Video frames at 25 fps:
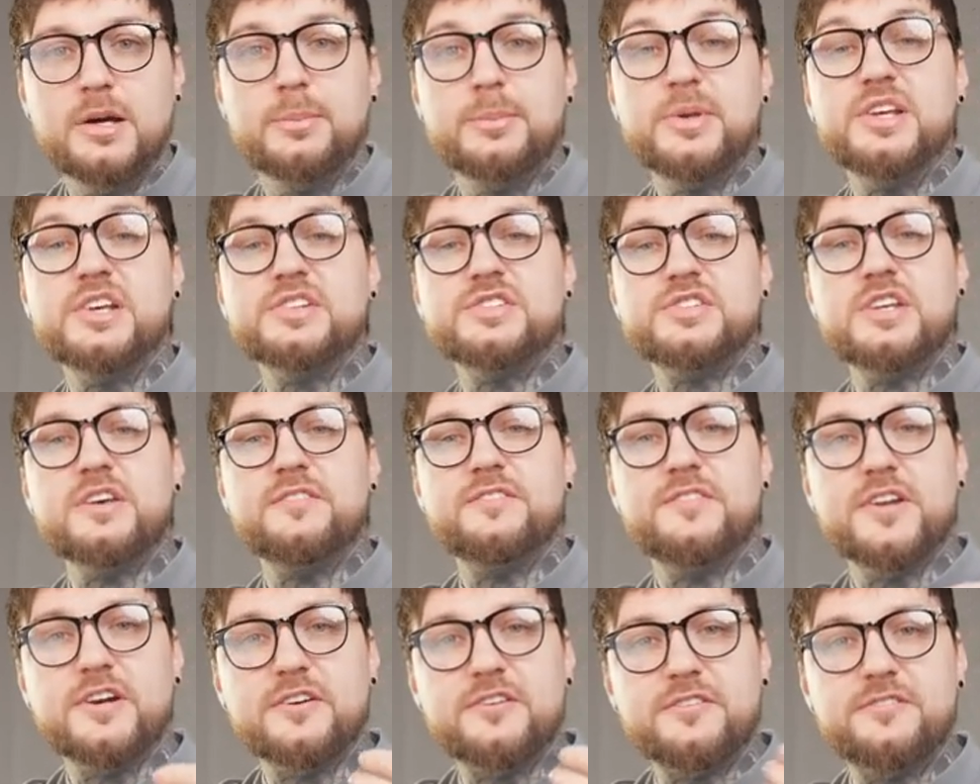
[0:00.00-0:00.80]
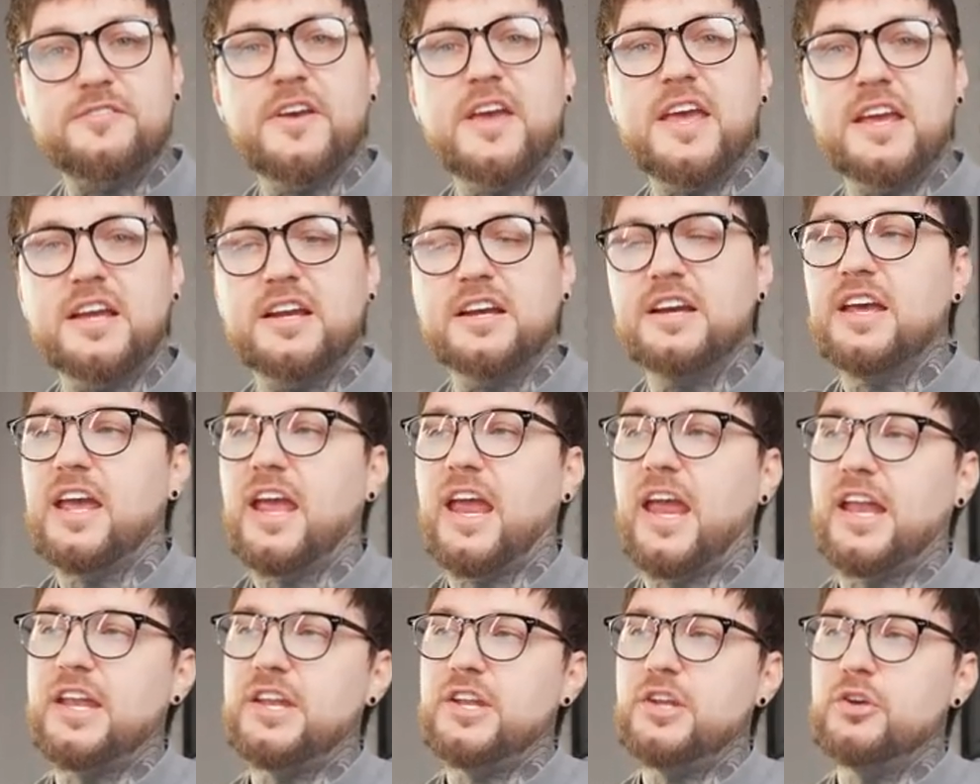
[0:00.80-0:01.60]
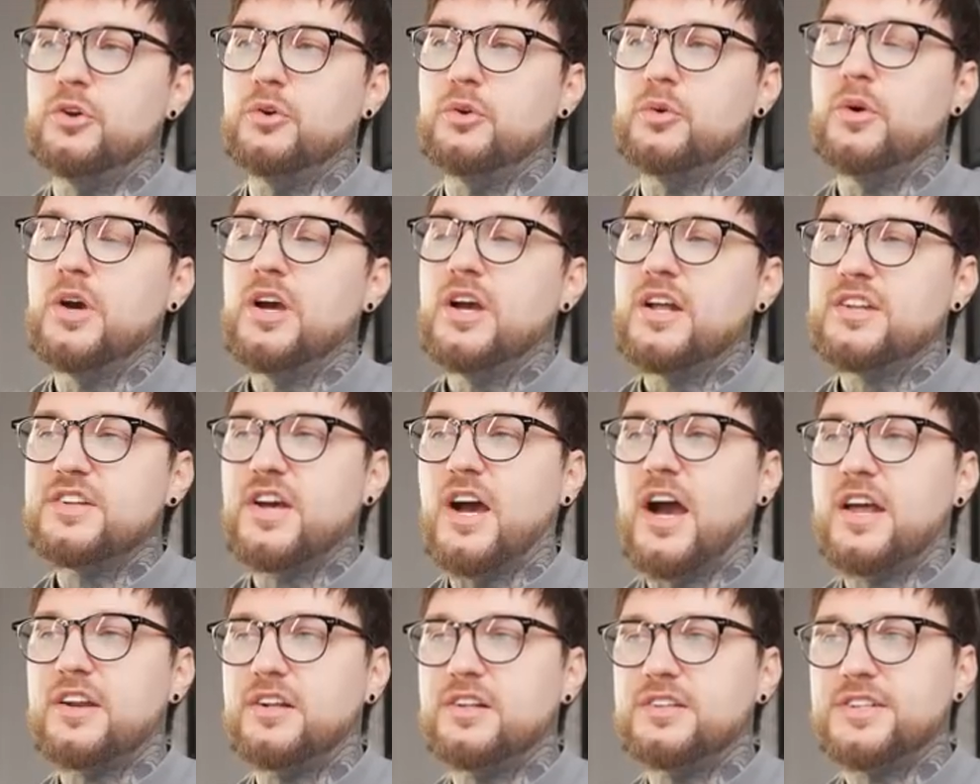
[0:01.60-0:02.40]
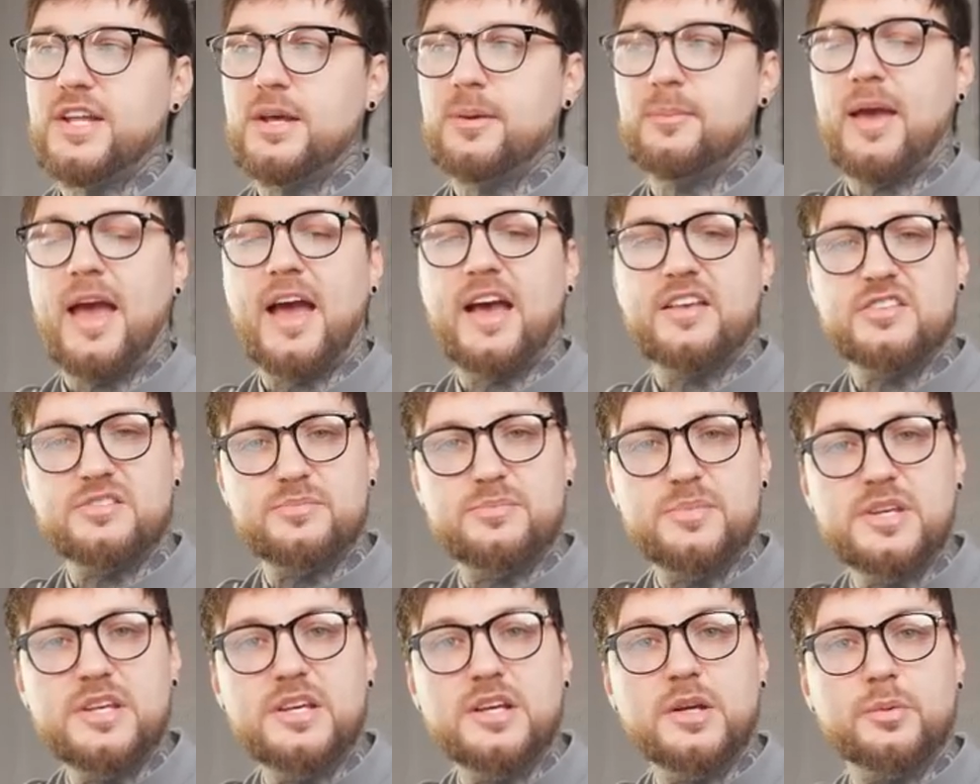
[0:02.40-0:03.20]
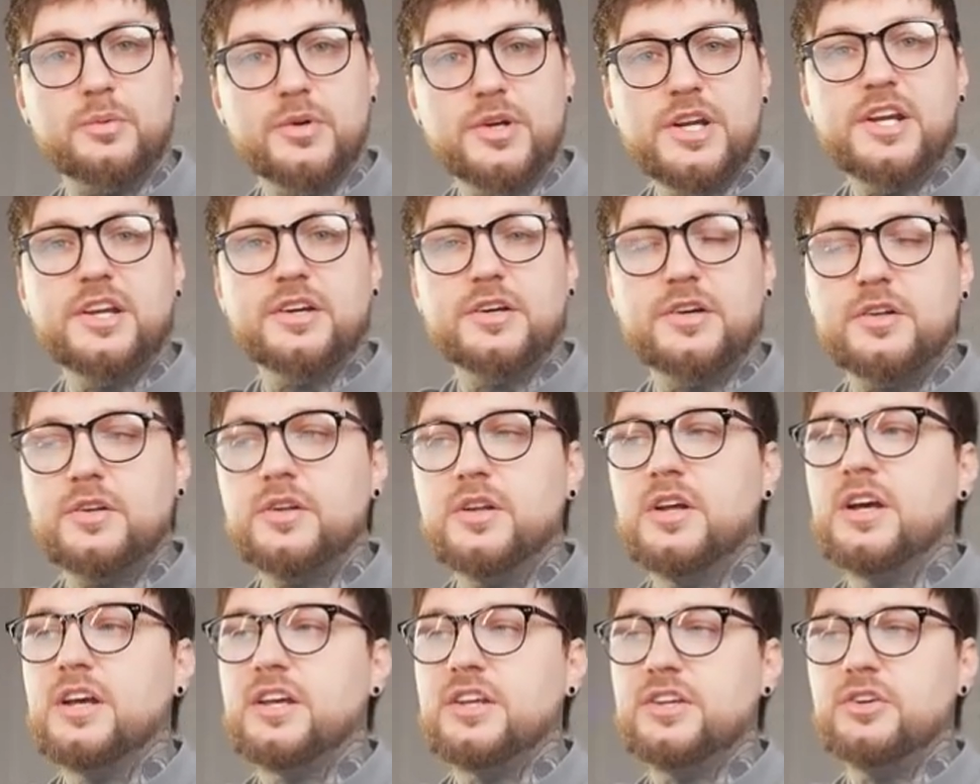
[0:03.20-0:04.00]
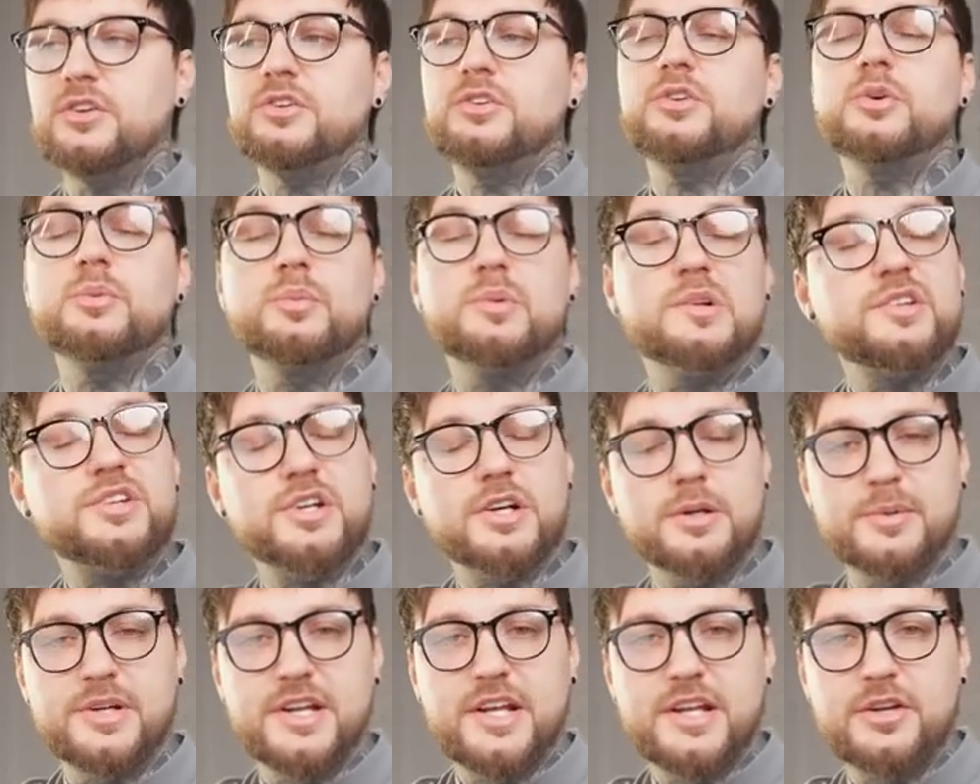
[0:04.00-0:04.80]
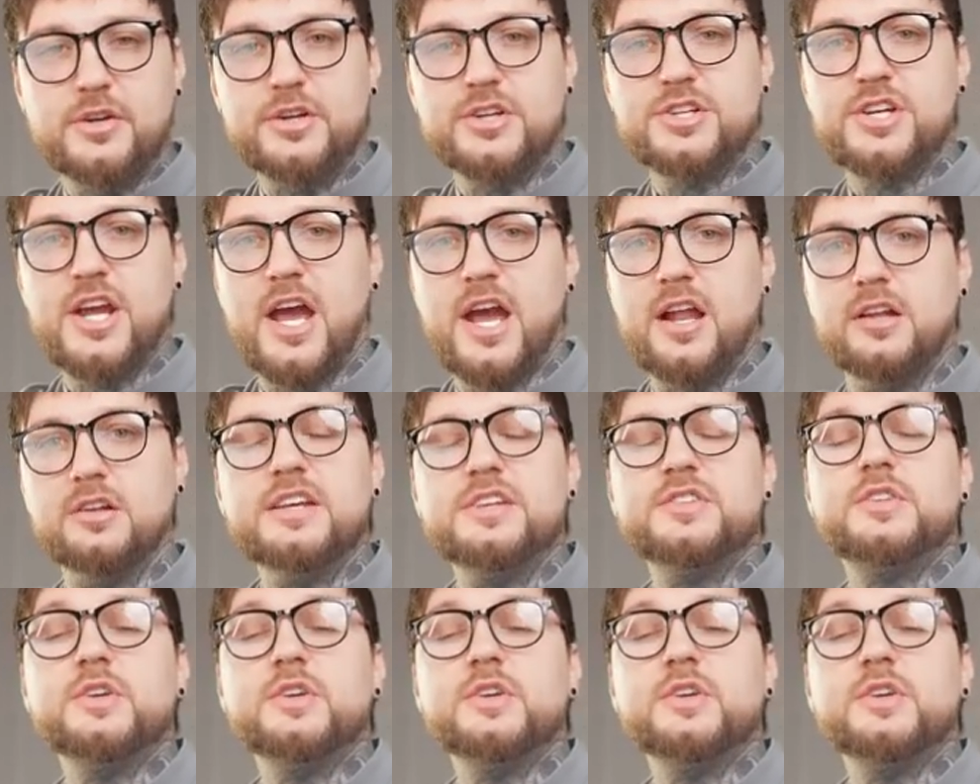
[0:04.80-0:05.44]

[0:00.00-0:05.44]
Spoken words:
Because if they're fake and you title them as being real, YouTube will terminate your channel.